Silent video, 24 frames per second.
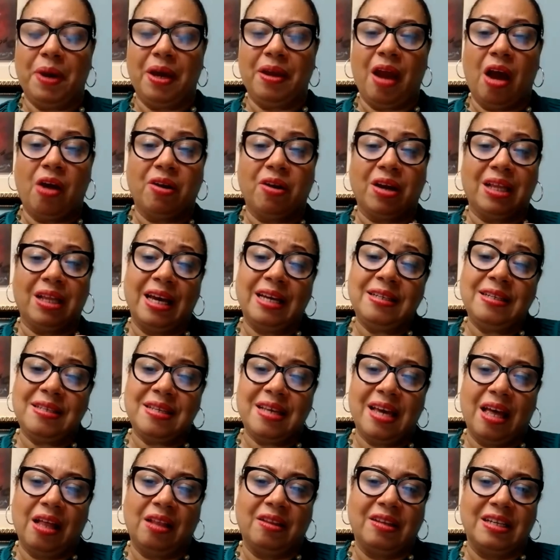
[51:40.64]
and our
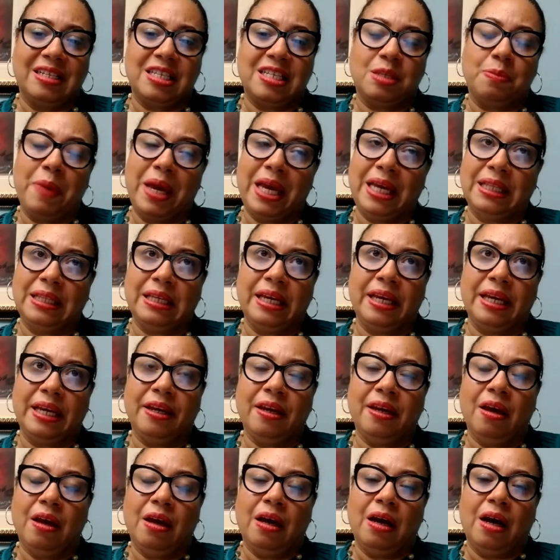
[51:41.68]
clientele, it's mainly
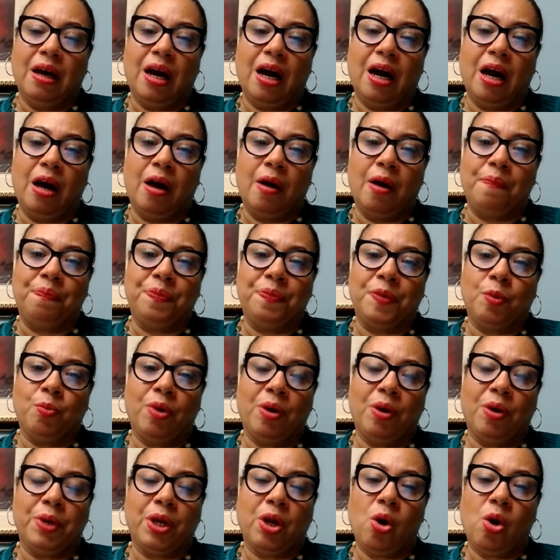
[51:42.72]

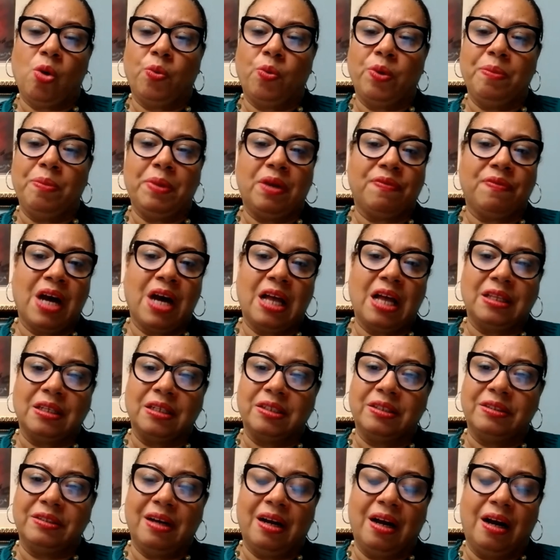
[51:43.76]
what we call women of
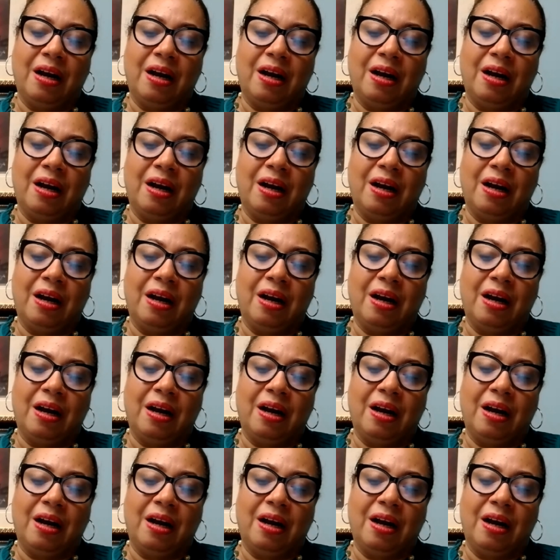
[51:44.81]
color.